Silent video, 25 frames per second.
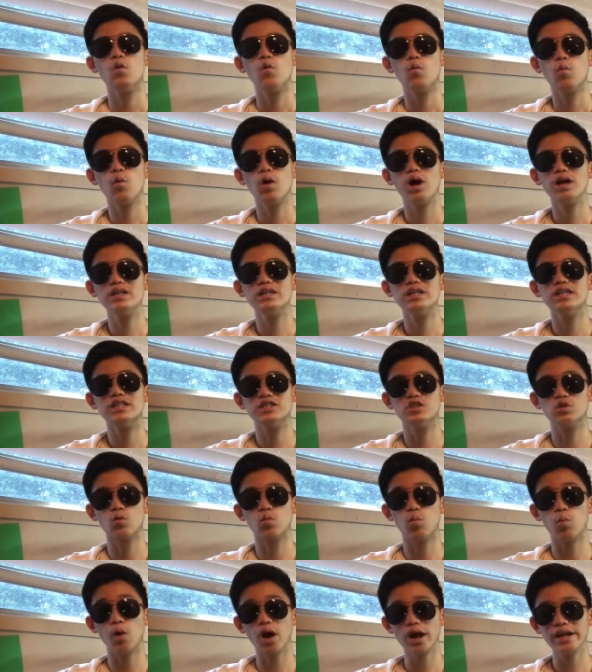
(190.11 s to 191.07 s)
One is a
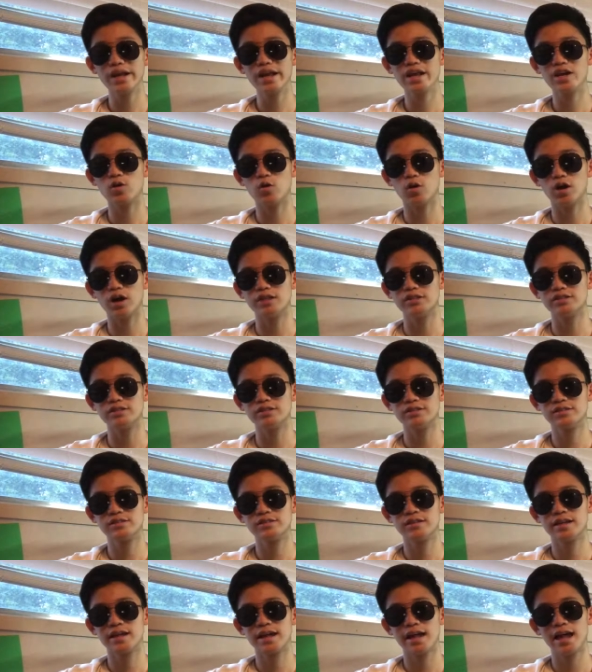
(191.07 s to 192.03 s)
wide-angle
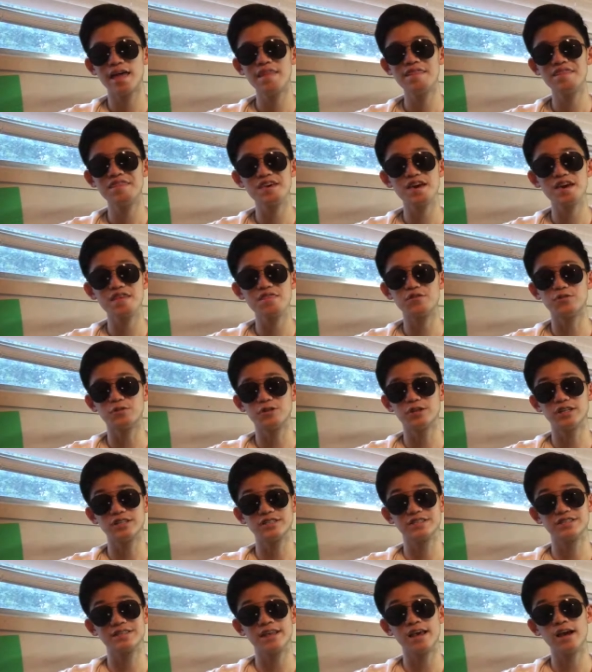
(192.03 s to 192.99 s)
lens, and the other
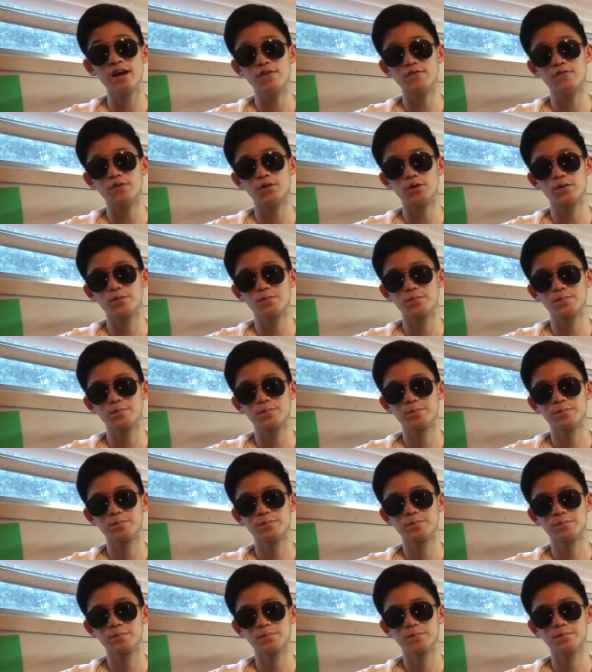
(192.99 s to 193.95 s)
is telephoto.
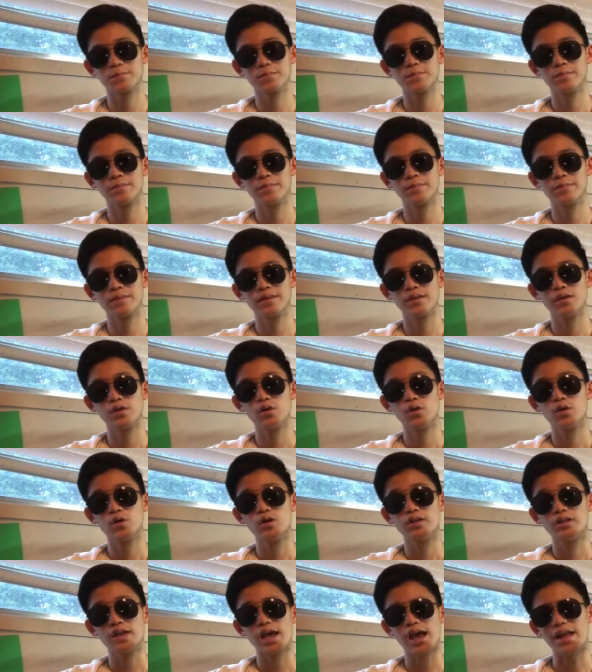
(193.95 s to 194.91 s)

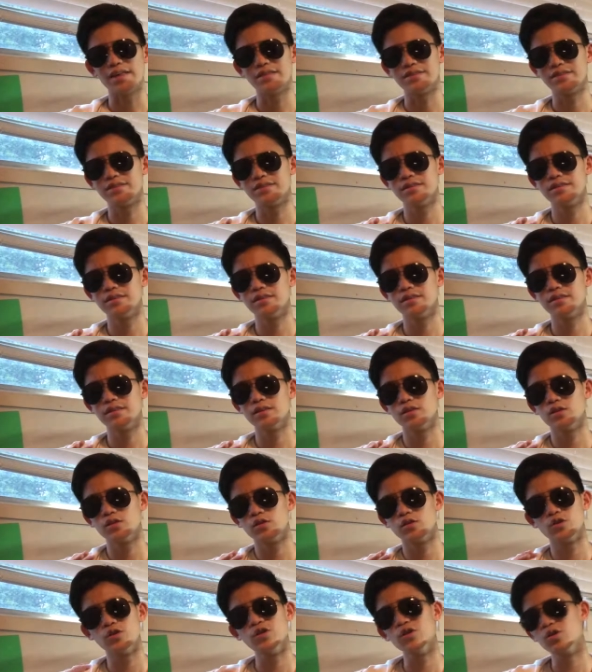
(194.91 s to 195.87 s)
And
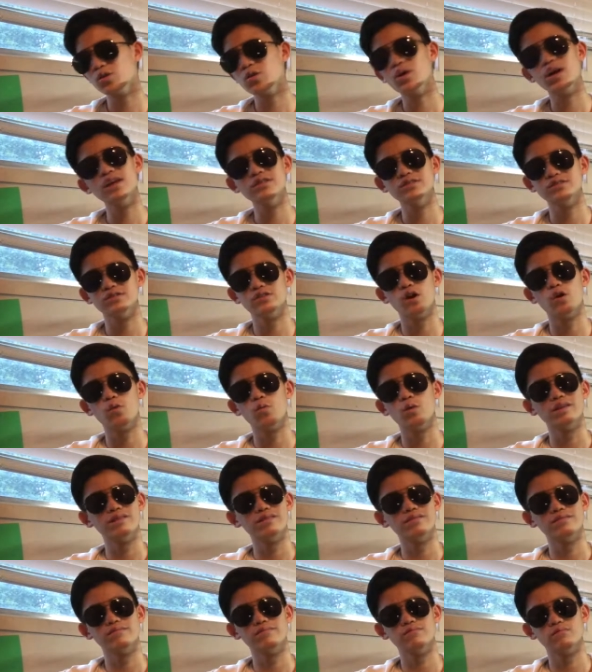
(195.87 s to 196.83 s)
you guys know what
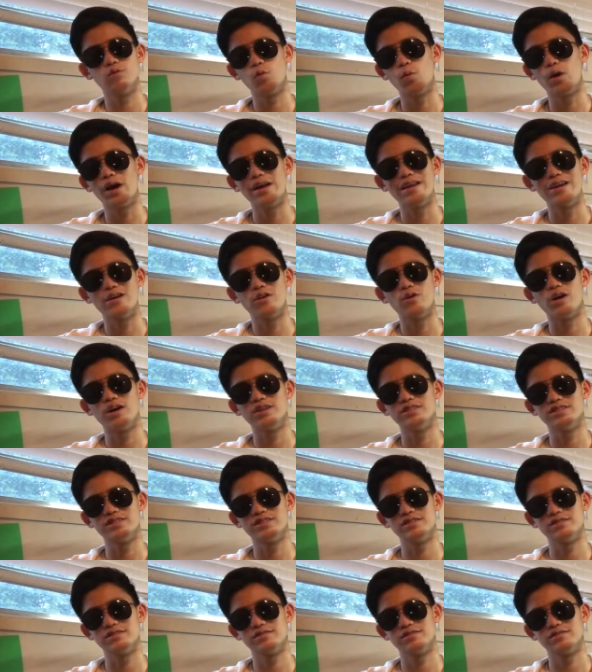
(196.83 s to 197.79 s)
a wide-angle lens
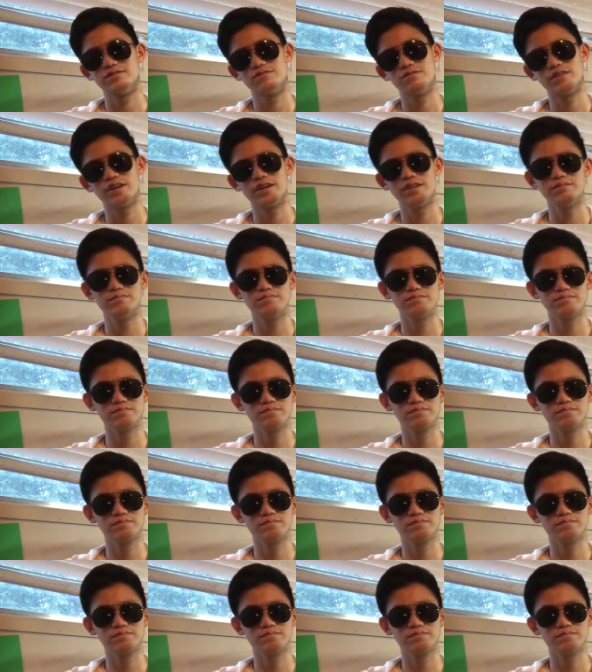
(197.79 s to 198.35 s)
is, right?